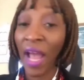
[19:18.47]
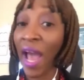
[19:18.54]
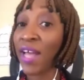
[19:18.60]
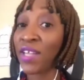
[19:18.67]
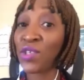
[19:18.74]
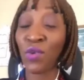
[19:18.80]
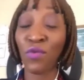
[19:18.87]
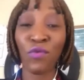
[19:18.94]

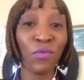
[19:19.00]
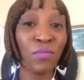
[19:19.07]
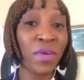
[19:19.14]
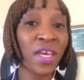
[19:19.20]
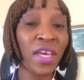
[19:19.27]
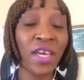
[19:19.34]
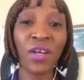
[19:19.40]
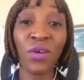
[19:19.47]
And so for me,
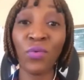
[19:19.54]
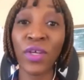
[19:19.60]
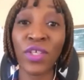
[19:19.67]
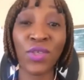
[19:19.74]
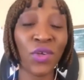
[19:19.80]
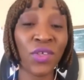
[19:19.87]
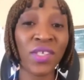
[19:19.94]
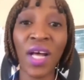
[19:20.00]
Eagle
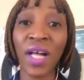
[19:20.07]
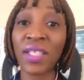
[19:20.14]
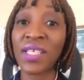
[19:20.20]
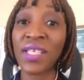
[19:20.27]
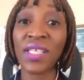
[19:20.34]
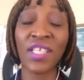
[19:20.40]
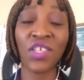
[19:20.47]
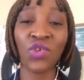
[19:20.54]
Wings
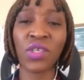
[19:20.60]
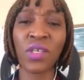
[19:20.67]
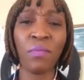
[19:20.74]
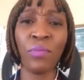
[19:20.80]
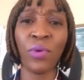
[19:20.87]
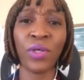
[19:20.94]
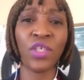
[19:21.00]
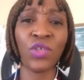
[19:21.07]
Consultancy just
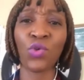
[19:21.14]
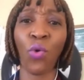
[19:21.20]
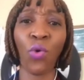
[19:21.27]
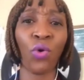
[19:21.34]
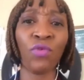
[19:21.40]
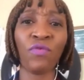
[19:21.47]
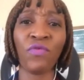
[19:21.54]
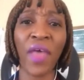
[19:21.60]
embodies
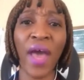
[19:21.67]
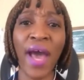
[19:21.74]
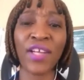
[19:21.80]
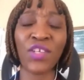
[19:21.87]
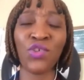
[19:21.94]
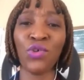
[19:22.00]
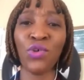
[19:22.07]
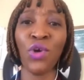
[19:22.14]
all of
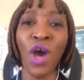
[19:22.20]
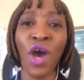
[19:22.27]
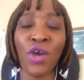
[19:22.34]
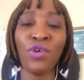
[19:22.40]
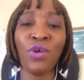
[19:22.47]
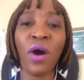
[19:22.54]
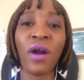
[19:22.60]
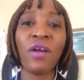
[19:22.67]
that.
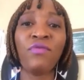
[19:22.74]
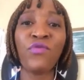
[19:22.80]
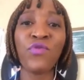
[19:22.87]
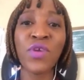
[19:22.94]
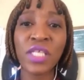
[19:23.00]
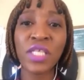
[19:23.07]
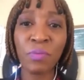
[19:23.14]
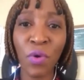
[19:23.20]
You are a
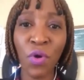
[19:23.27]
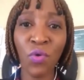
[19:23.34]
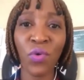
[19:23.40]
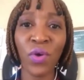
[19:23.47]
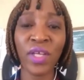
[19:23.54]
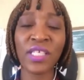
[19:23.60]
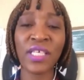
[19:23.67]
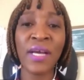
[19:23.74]
free
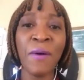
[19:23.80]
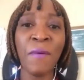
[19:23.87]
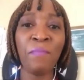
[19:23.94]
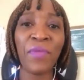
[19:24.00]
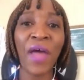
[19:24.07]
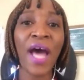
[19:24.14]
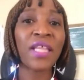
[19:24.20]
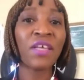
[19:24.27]
spirit.
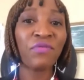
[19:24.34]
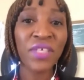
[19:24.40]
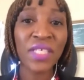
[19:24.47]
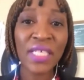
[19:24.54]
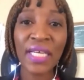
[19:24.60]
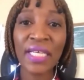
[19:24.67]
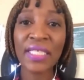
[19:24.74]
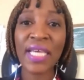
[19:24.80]
The other
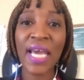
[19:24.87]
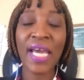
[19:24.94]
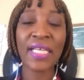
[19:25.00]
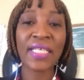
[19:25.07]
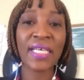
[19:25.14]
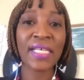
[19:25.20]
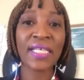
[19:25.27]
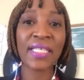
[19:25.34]

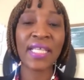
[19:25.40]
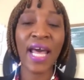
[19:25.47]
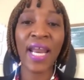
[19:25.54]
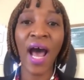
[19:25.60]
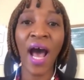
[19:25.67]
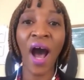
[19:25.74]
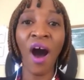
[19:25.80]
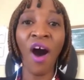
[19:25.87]
facilitators that
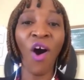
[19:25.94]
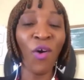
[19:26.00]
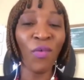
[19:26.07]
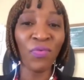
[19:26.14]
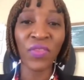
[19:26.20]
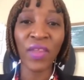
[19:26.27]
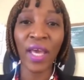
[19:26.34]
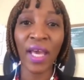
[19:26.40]
are
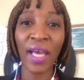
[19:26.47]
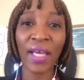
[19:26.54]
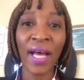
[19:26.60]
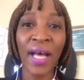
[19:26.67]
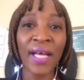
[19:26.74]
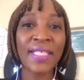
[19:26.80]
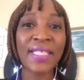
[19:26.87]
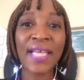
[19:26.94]
on there,
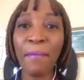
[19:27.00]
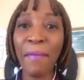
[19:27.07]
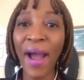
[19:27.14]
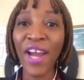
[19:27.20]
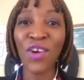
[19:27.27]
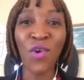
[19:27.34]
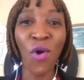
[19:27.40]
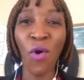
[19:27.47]
some
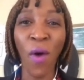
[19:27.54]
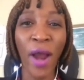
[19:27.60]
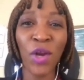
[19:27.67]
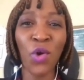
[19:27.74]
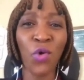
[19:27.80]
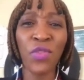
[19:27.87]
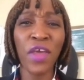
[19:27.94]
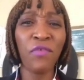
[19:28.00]
I
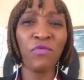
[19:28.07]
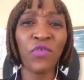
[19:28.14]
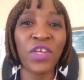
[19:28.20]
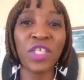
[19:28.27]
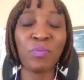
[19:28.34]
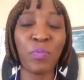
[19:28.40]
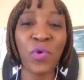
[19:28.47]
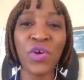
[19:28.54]
know their free
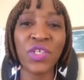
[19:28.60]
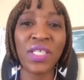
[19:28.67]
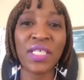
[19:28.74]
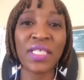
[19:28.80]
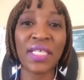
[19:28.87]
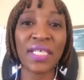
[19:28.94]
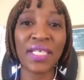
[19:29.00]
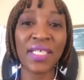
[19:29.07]

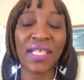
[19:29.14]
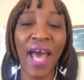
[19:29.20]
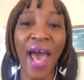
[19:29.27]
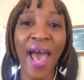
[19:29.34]
spiritedness.